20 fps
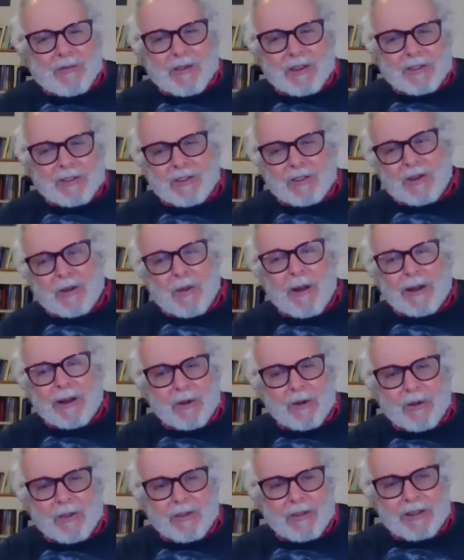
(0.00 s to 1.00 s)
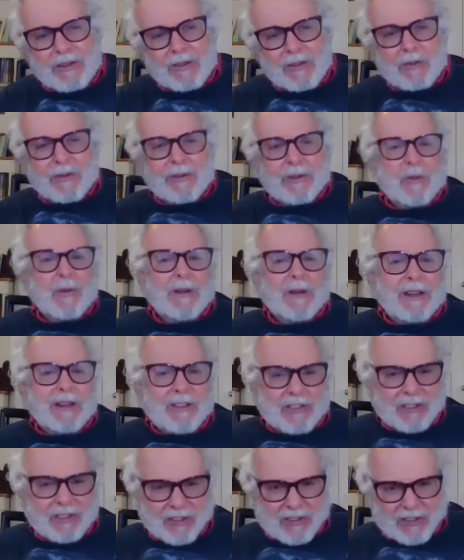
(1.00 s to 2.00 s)
I said, no, I don't think so. He said, well, let's
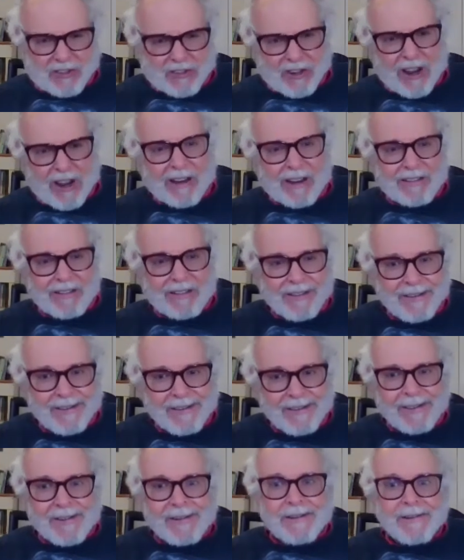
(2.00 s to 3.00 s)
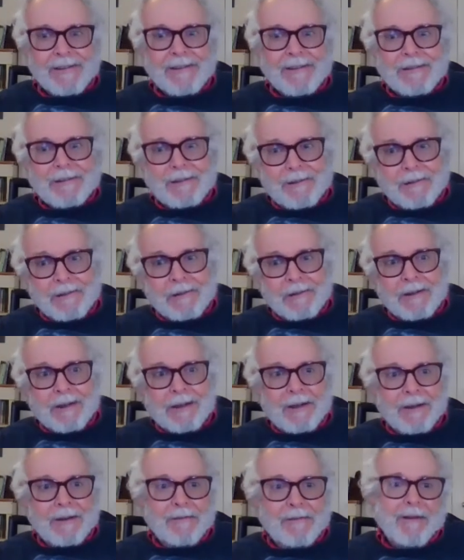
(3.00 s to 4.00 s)
just chat. I said,
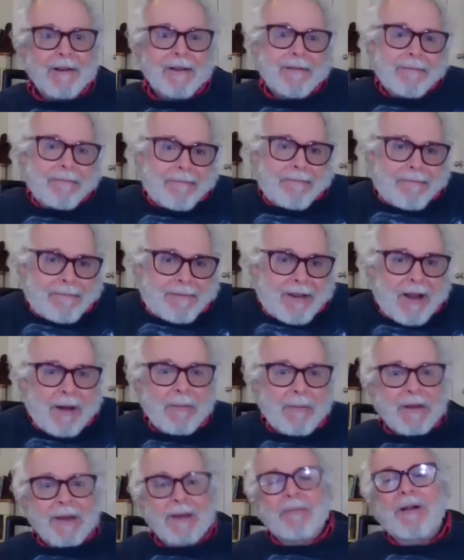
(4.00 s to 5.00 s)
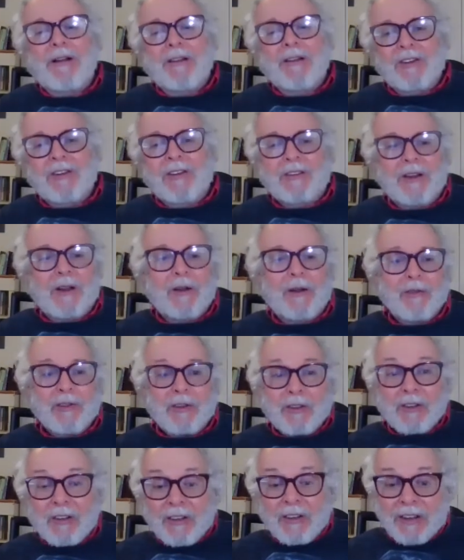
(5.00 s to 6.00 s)
okay, well, tell me about yourself. It
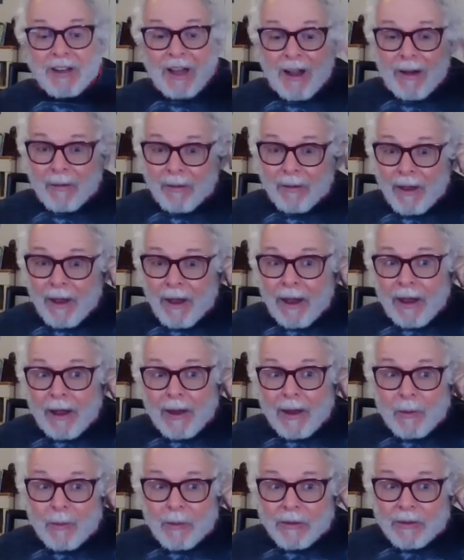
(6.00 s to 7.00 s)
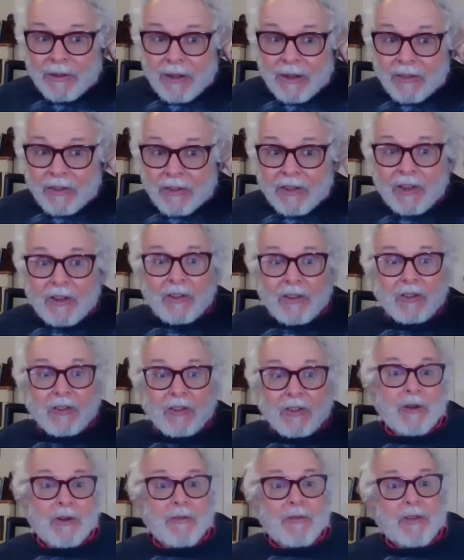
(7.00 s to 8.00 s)
turned out he was at the Yale
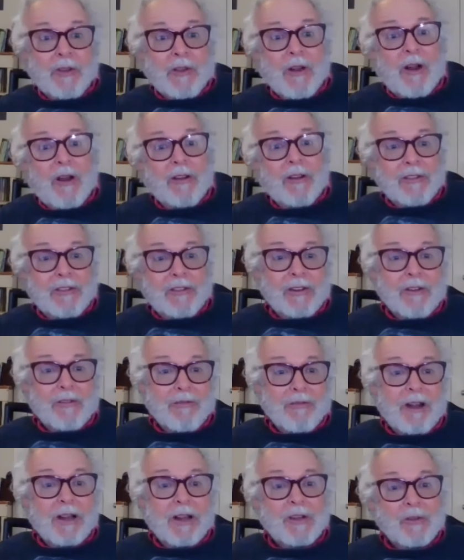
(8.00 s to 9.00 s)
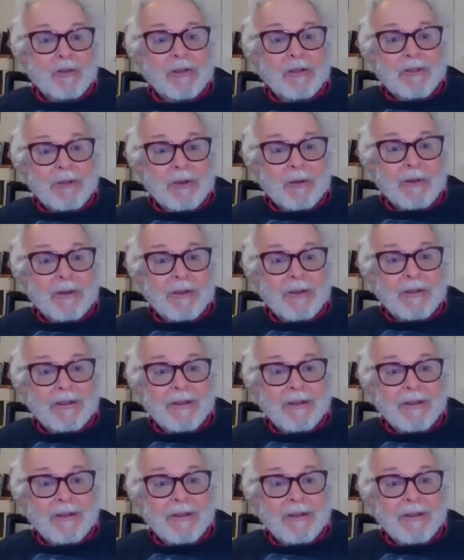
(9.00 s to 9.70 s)
School of Theology, a graduate student.